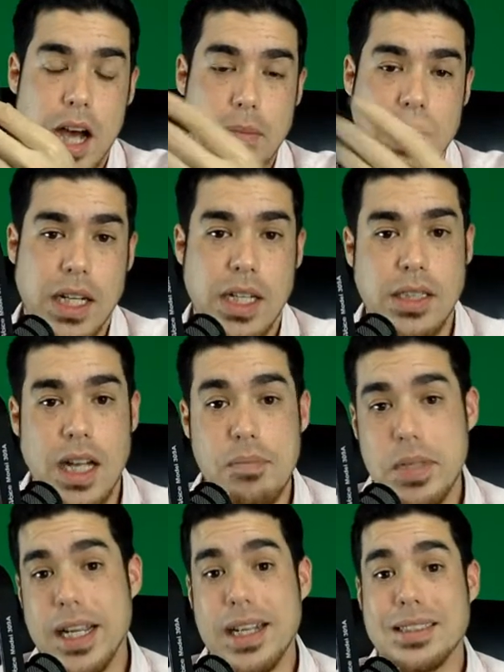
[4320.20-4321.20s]
because I've
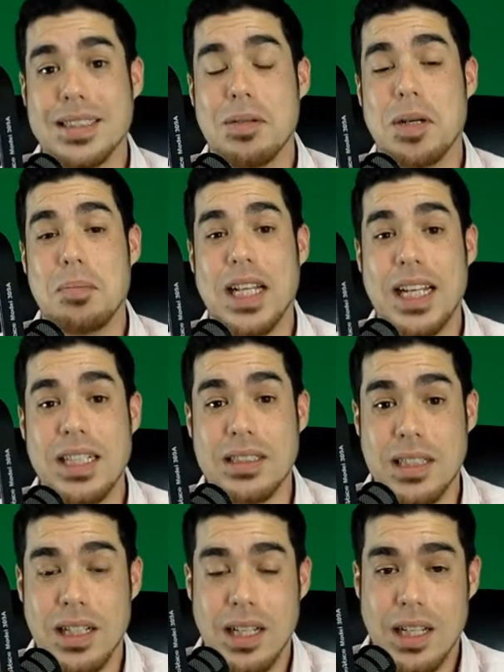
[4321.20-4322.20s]
been getting some
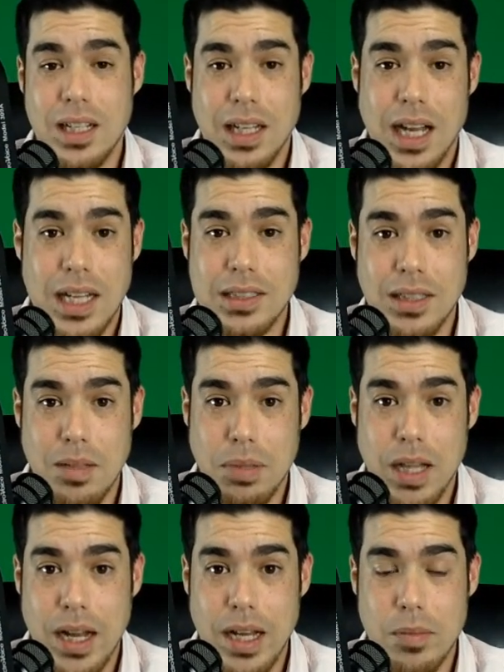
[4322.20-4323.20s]
complaints. You guys are
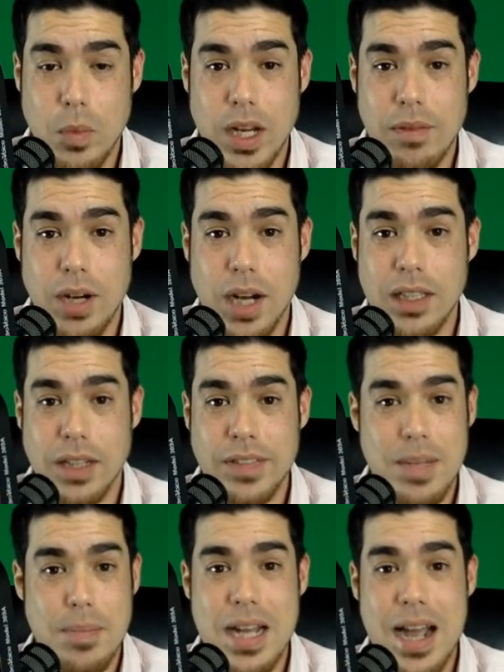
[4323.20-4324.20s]
complaining whenever I lift
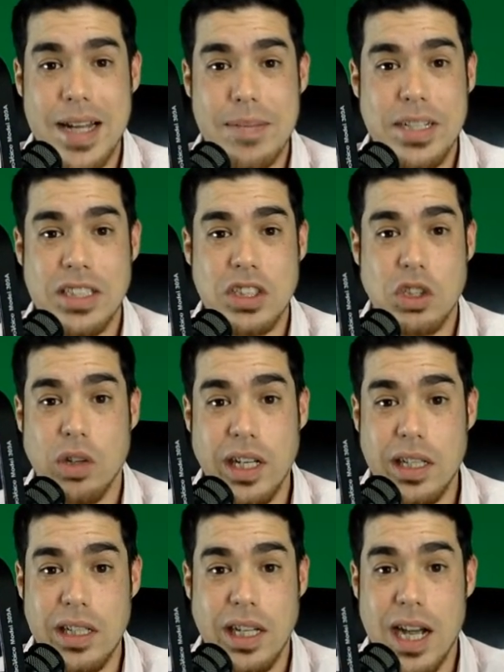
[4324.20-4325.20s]
up an item and it's
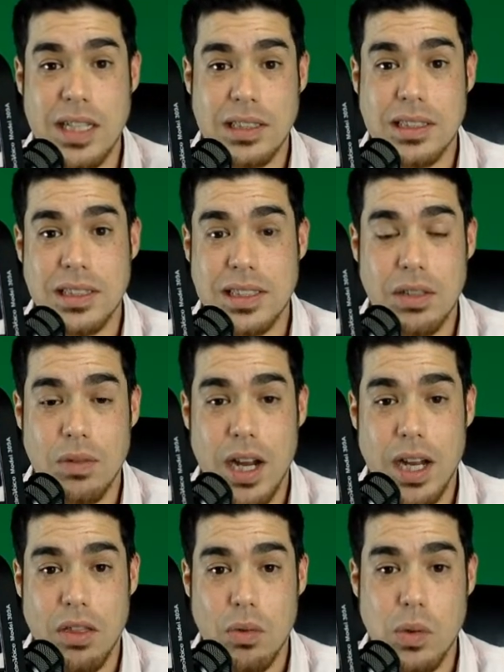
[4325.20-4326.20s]
green and you guys can see
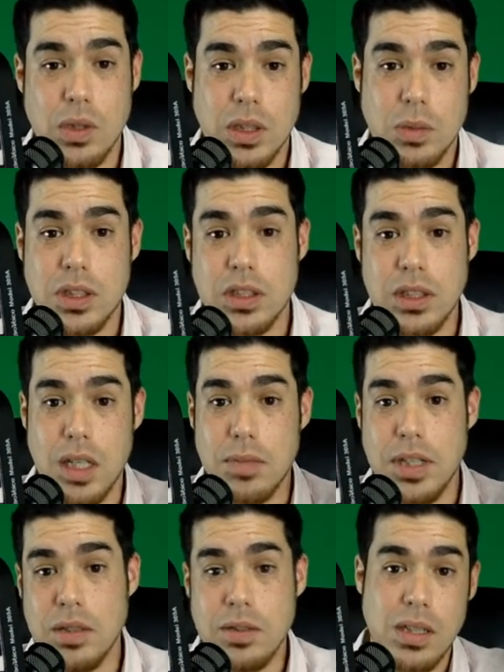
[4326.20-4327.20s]
right through it. So we're just going to be
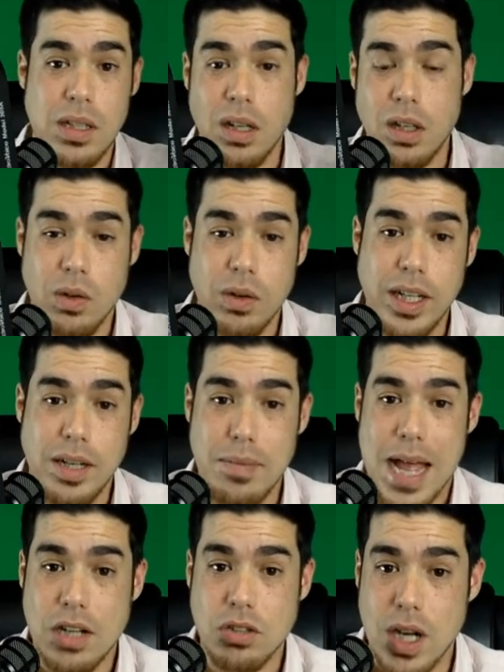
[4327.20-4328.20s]
using our green
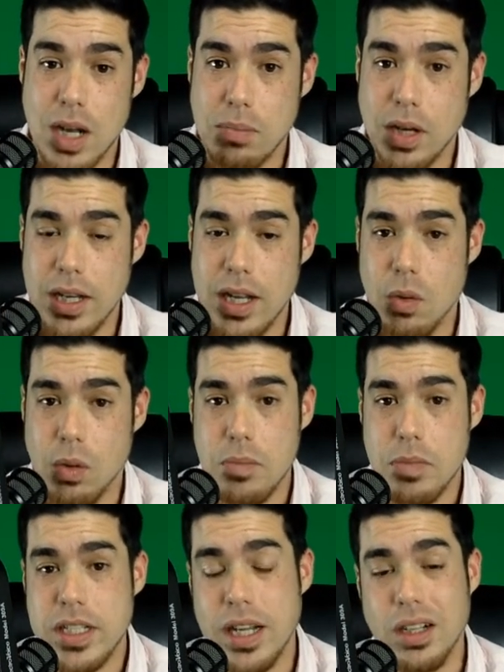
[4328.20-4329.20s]
backdrop right now. We're going
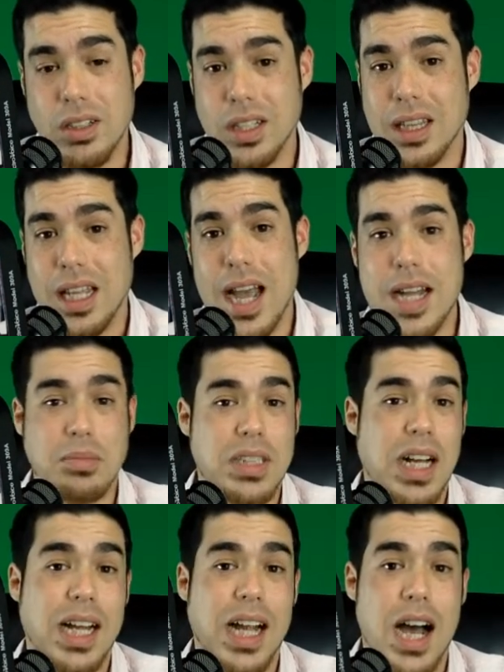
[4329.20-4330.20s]
to be taking a look at the items
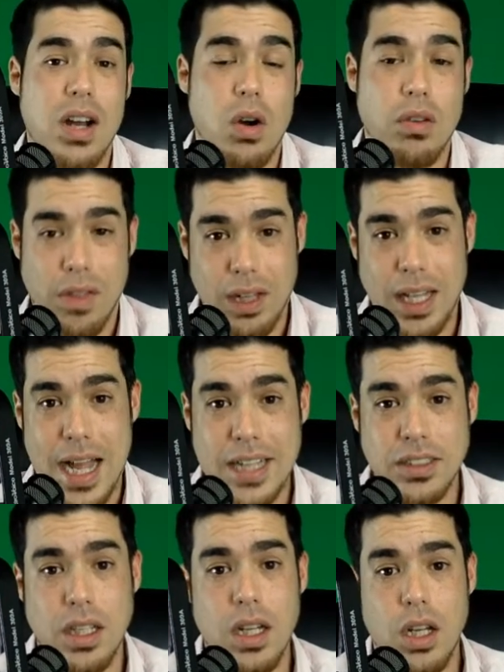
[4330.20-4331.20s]
that I got over the
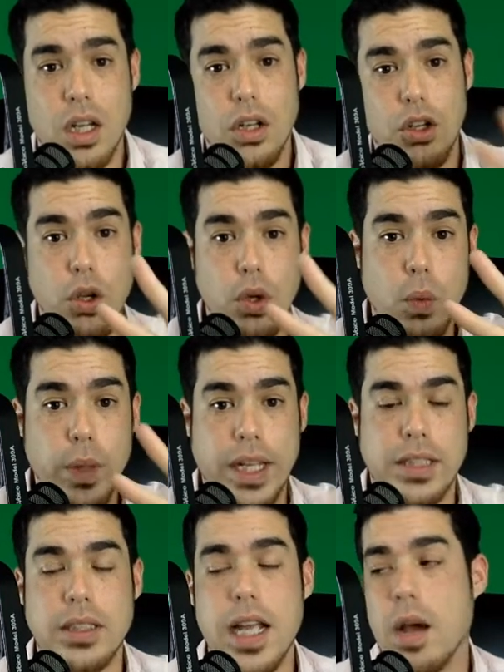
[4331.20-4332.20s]
last 2
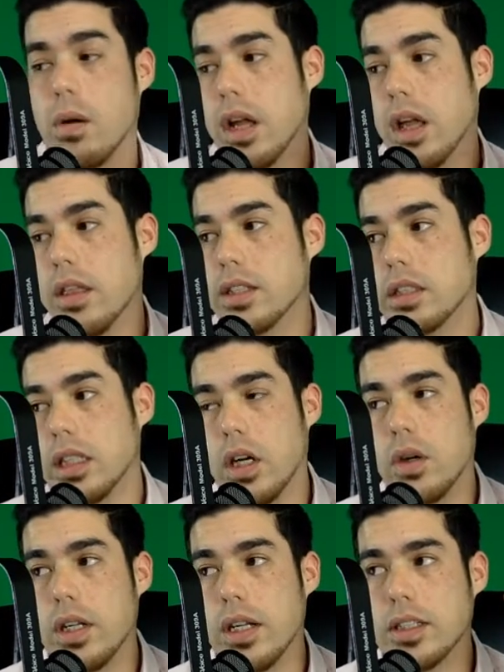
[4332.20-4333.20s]
weeks. Now, this
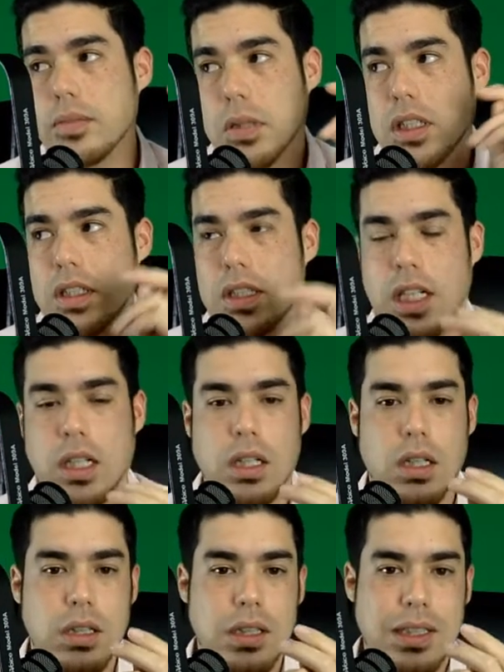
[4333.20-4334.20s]
load is
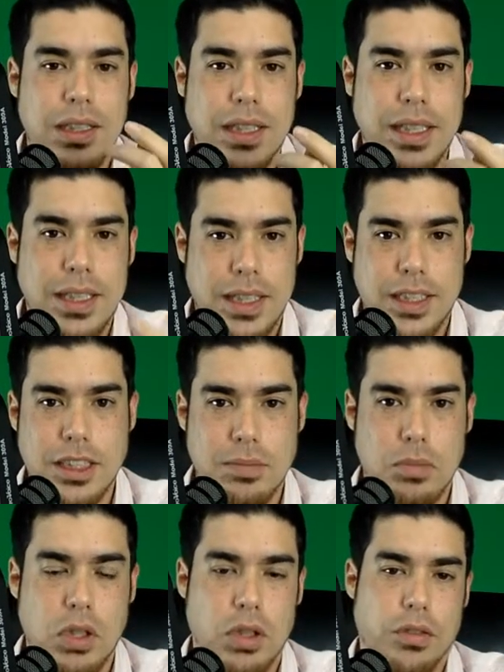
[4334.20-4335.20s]
particularly
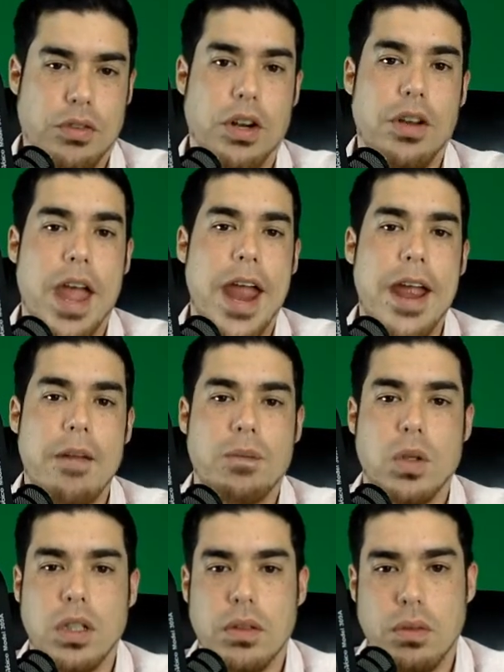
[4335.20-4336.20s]
dismal for a
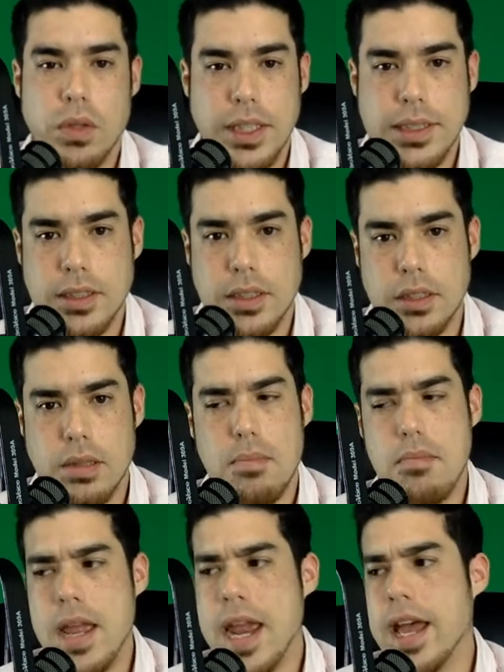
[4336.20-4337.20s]
handful of reasons.
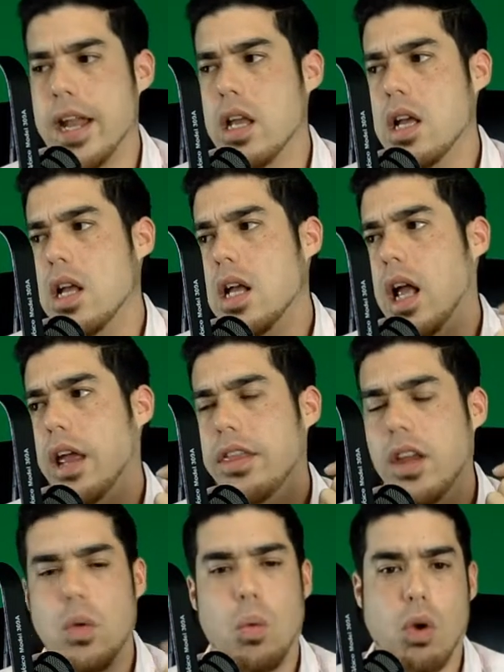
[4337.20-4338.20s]
Man, I
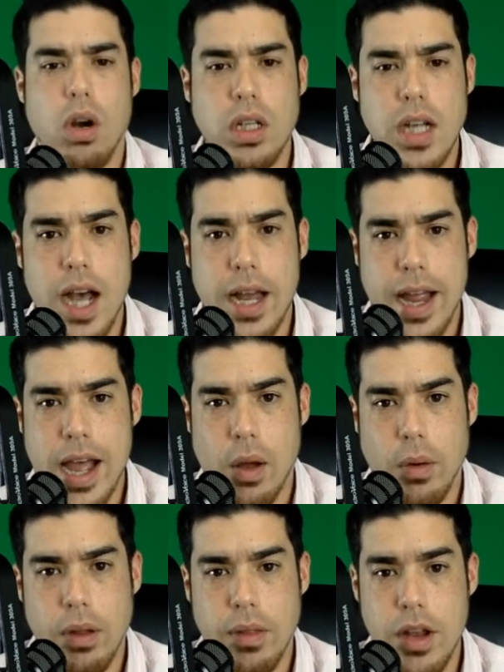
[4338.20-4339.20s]
think word got
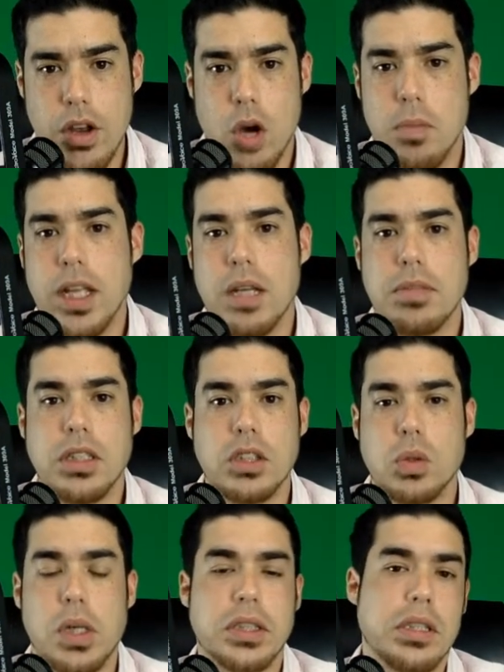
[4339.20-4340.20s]
out that nobody had been
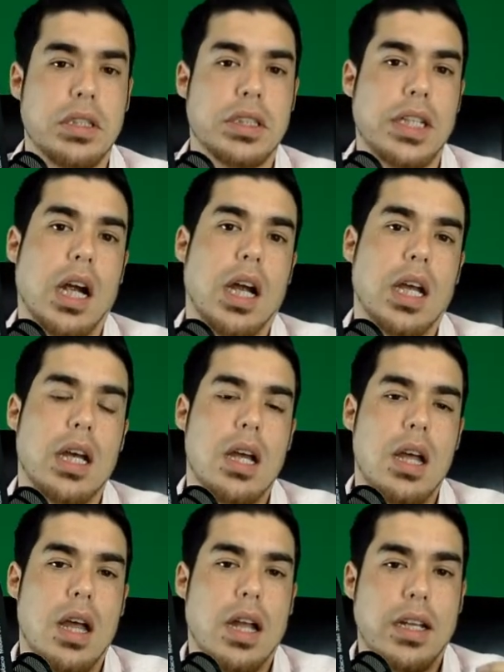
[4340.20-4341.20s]
sourcing this area.
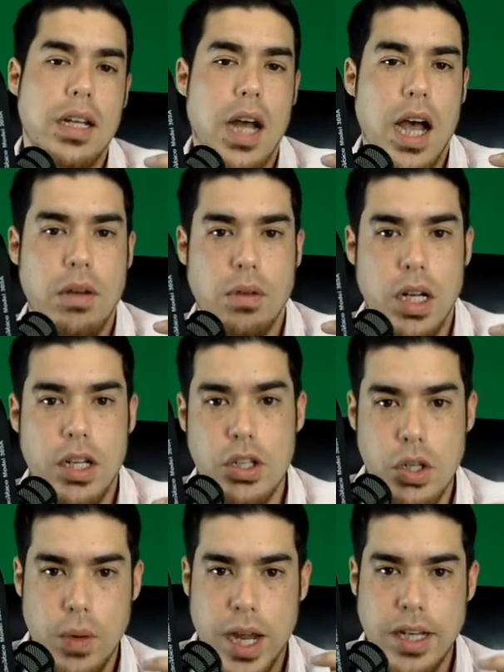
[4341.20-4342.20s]
Did I run
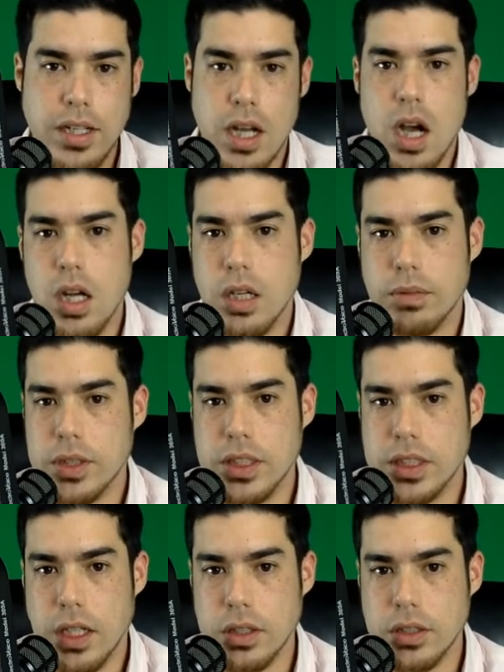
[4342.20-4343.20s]
into a ton of
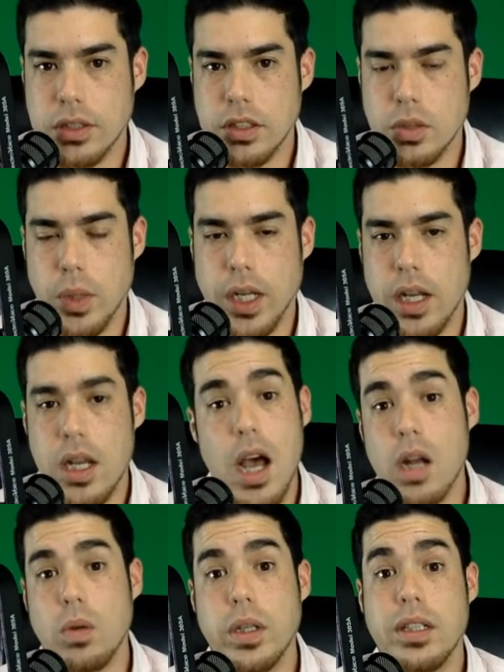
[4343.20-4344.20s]
resellers this week, and
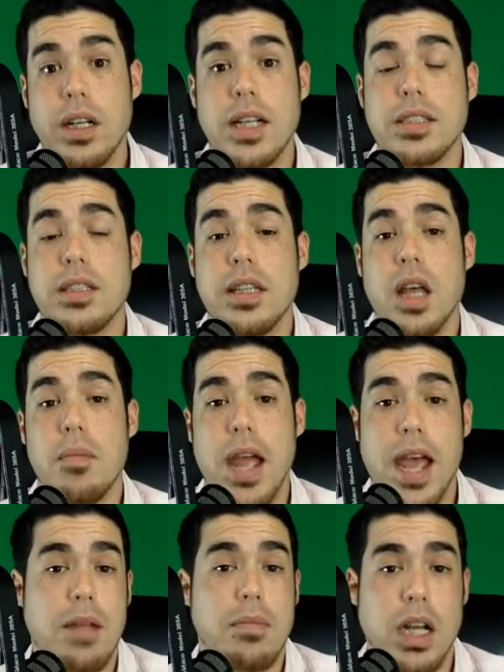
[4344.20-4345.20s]
not only did I see them
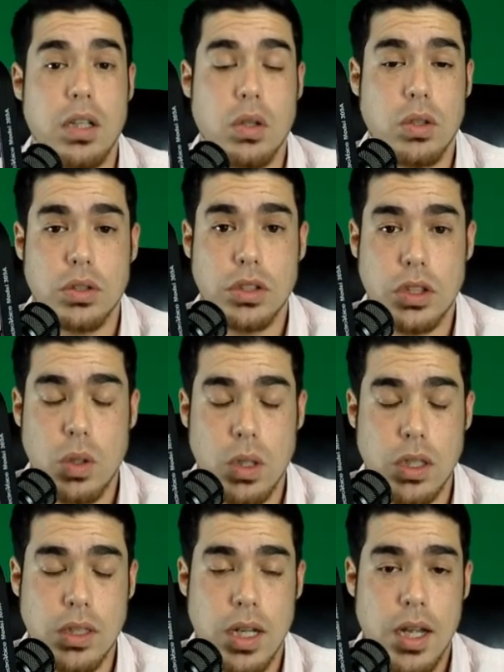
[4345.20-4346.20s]
at my local
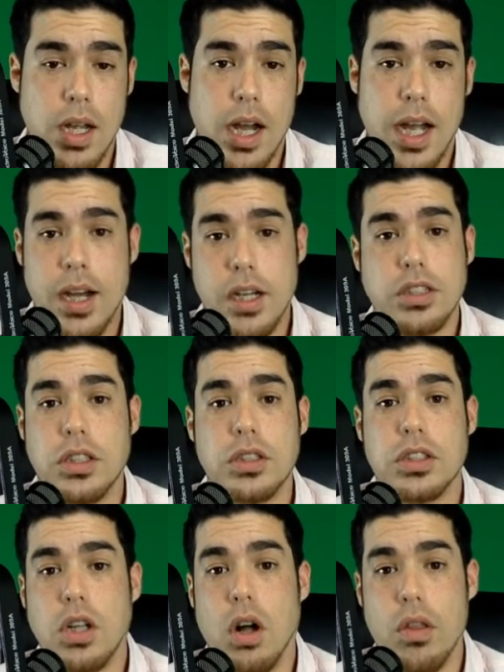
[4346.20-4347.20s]
stores, I also
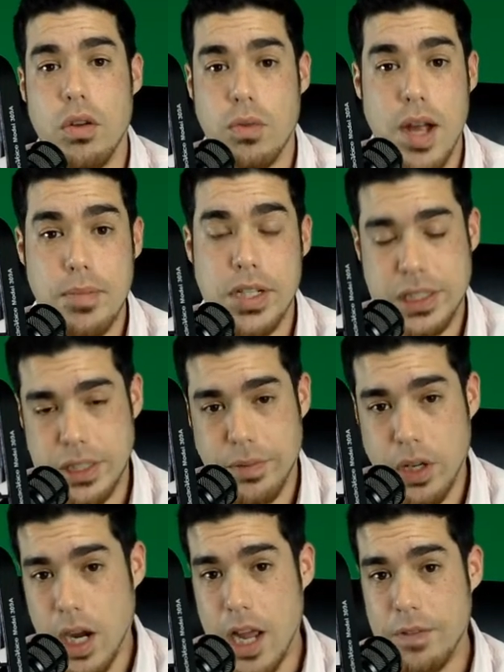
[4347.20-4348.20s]
saw the remnants of
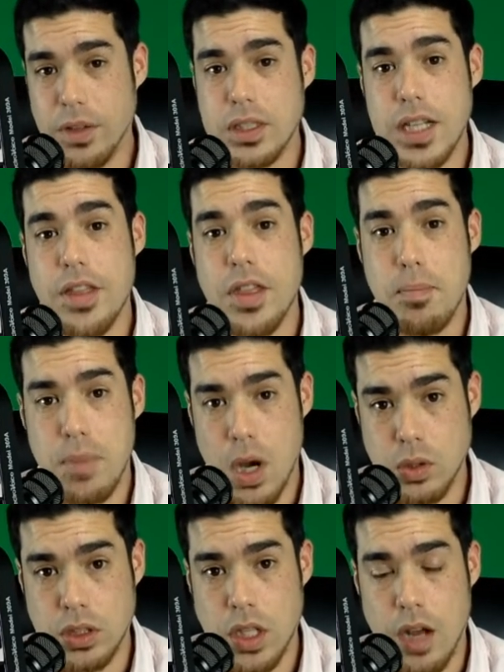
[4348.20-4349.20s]
their efforts at the
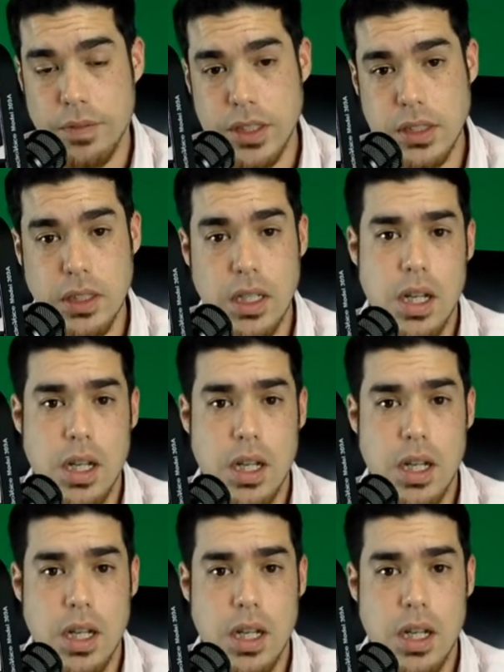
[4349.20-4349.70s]
post office.